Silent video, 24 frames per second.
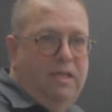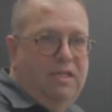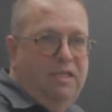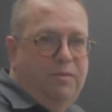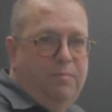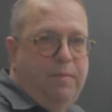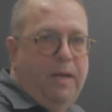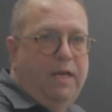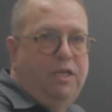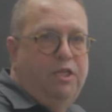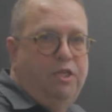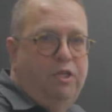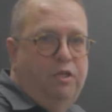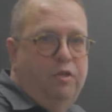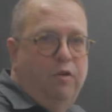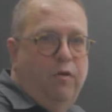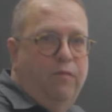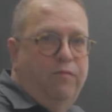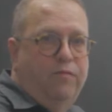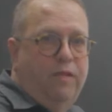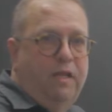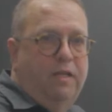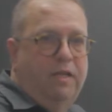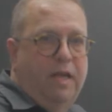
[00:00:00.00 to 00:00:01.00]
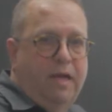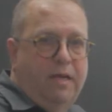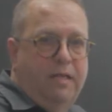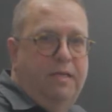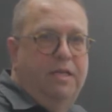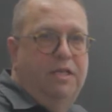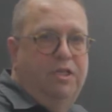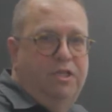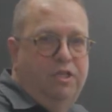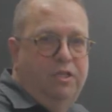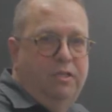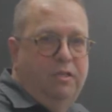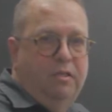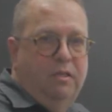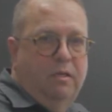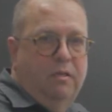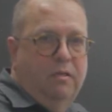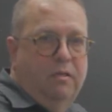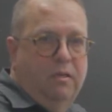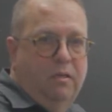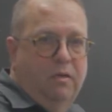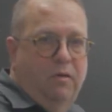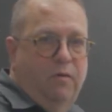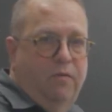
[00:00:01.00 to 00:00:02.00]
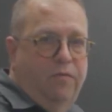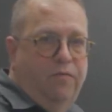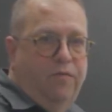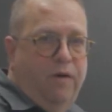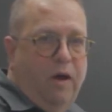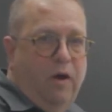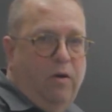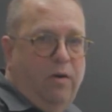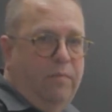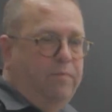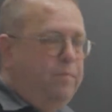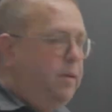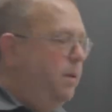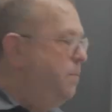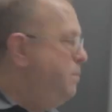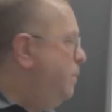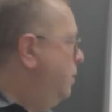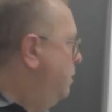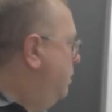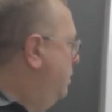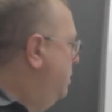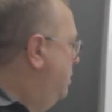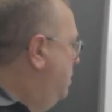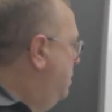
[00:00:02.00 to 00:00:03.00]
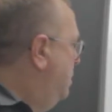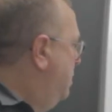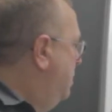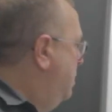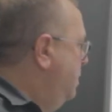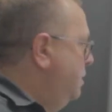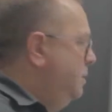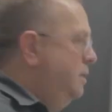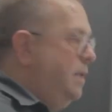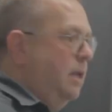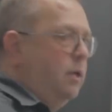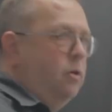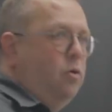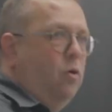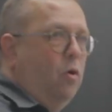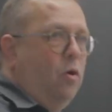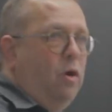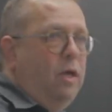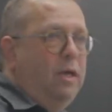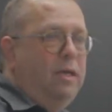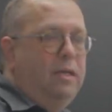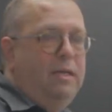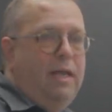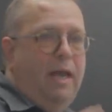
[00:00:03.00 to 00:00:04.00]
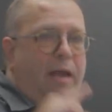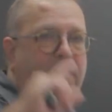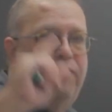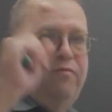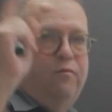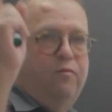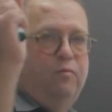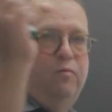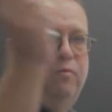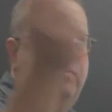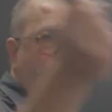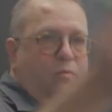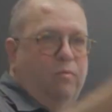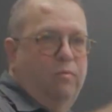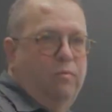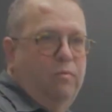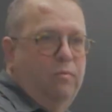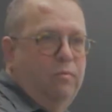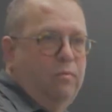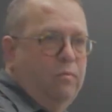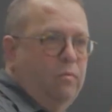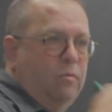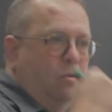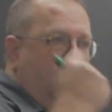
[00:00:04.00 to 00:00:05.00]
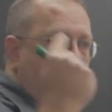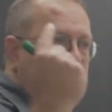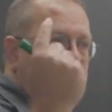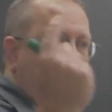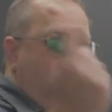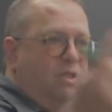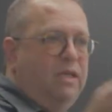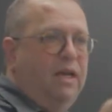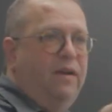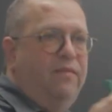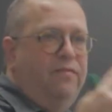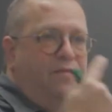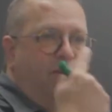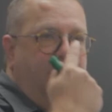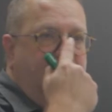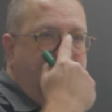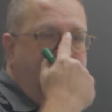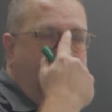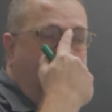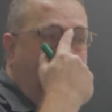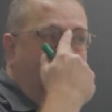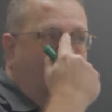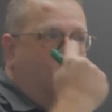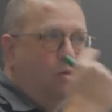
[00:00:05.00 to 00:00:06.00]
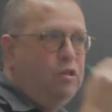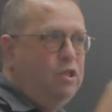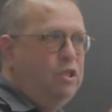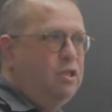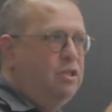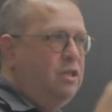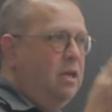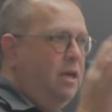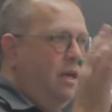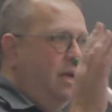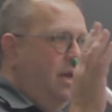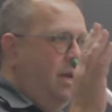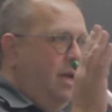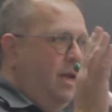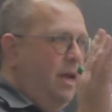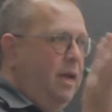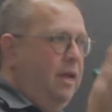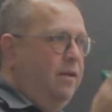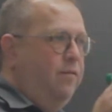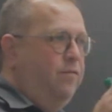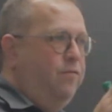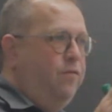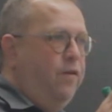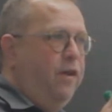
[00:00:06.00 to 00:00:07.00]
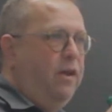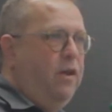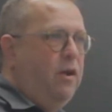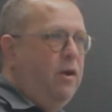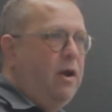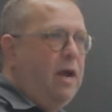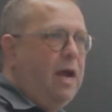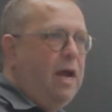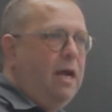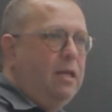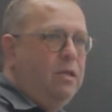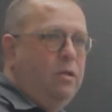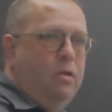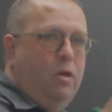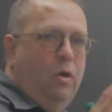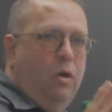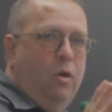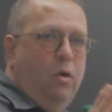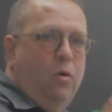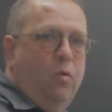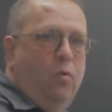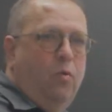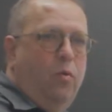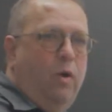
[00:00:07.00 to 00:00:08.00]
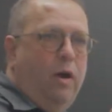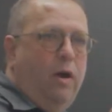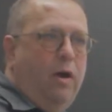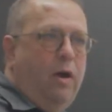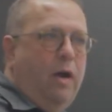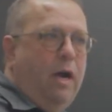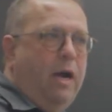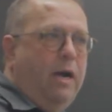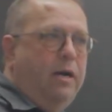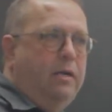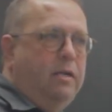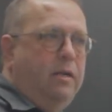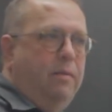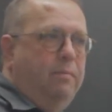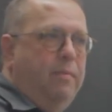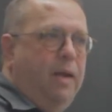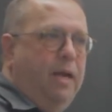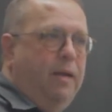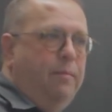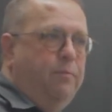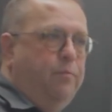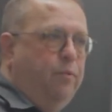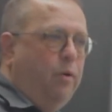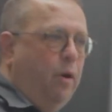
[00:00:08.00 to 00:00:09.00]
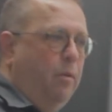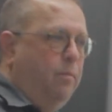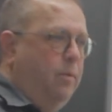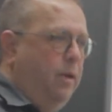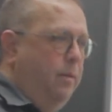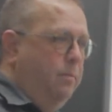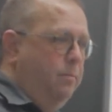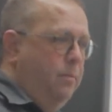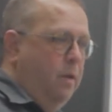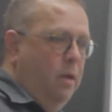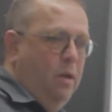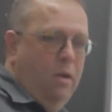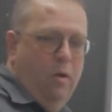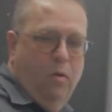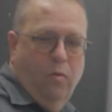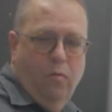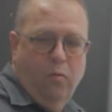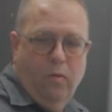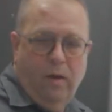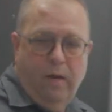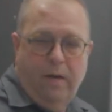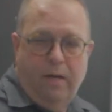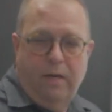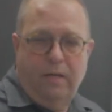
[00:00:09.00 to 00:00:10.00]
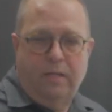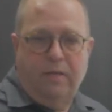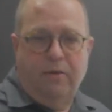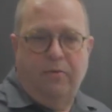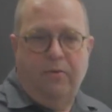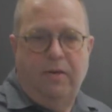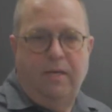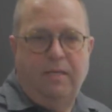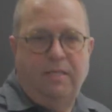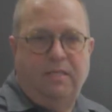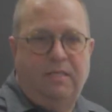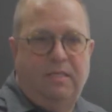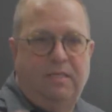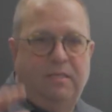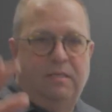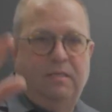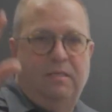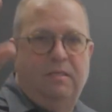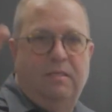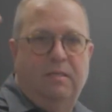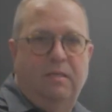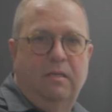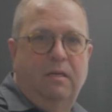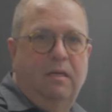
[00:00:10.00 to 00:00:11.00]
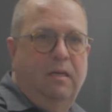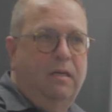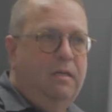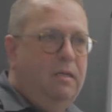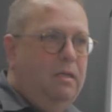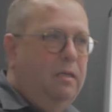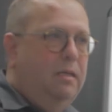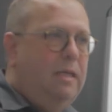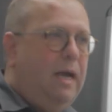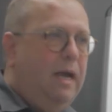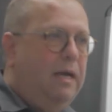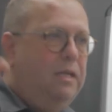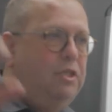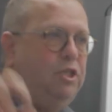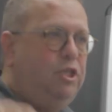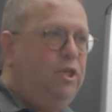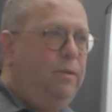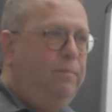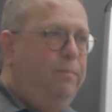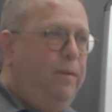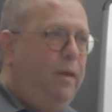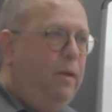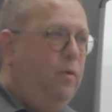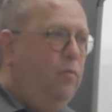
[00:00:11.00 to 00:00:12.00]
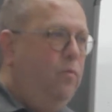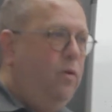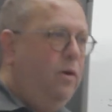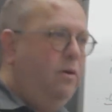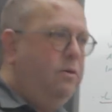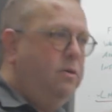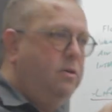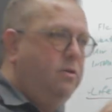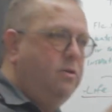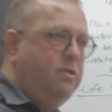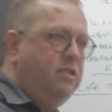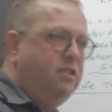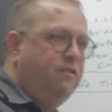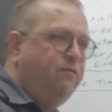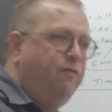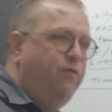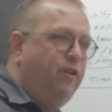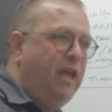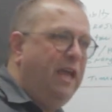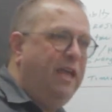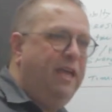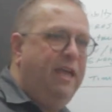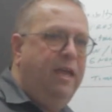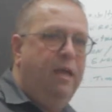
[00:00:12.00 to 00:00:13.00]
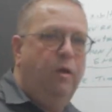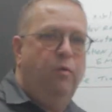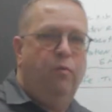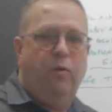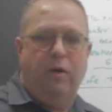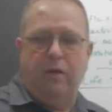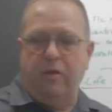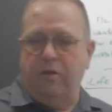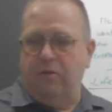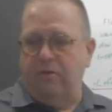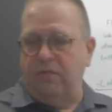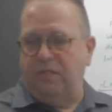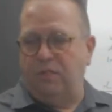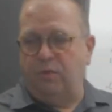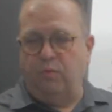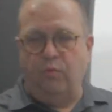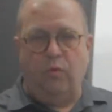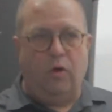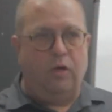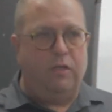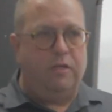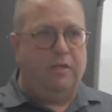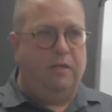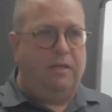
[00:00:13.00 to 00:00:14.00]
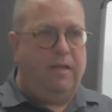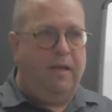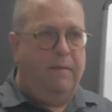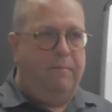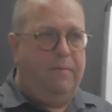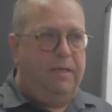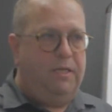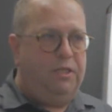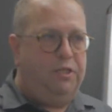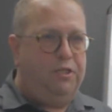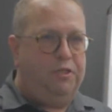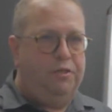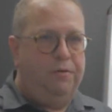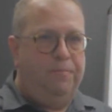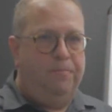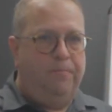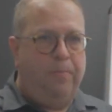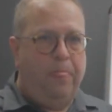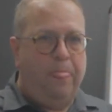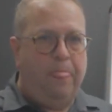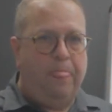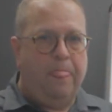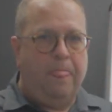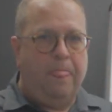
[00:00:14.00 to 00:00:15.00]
The inspection of the technician, of our people. They have to survey the house and figure out where are the main problems, where there is dark chipping, where there is flecking, where there is water damage.